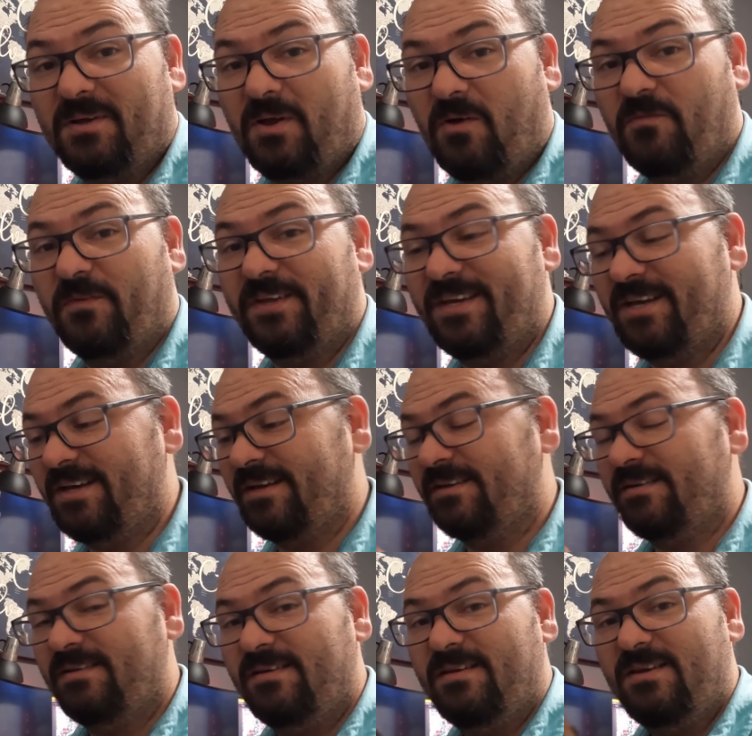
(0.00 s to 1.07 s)
Hopefully,
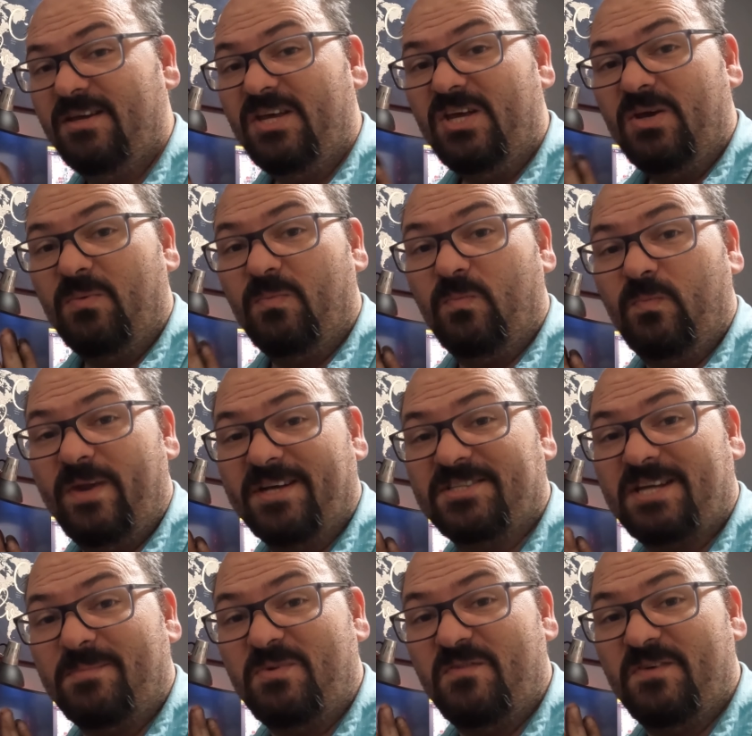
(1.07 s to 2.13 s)
next
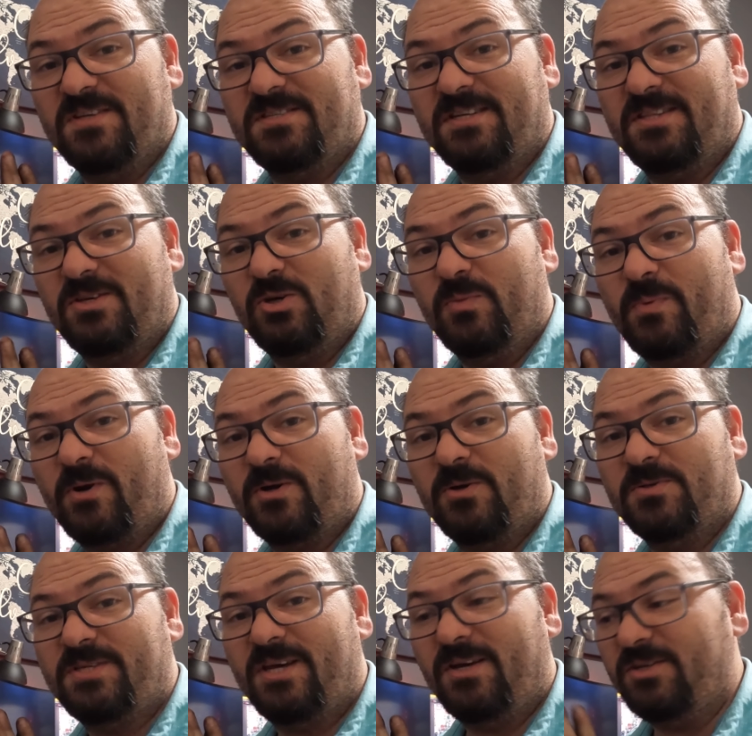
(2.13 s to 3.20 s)
time you visit the Olde Park
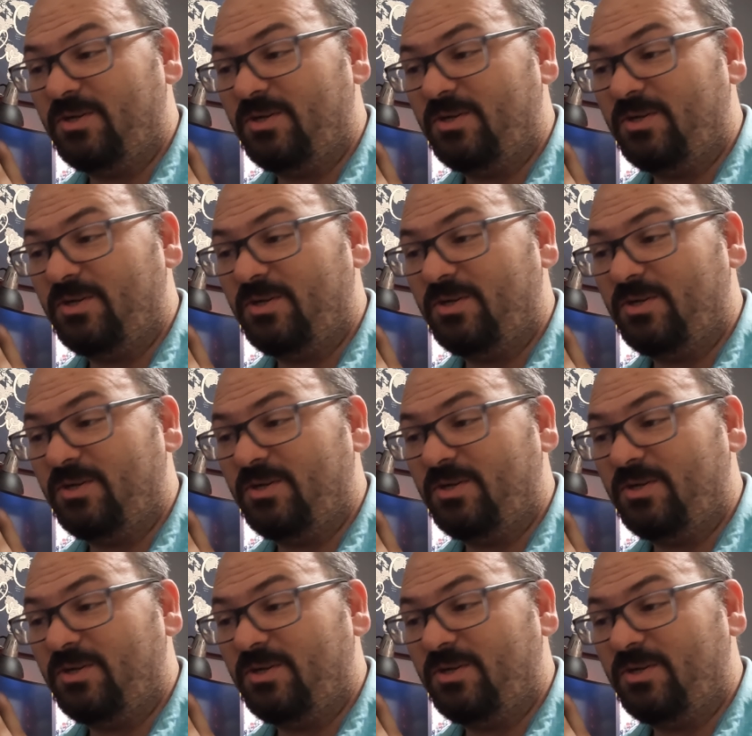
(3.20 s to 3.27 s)
Hotel,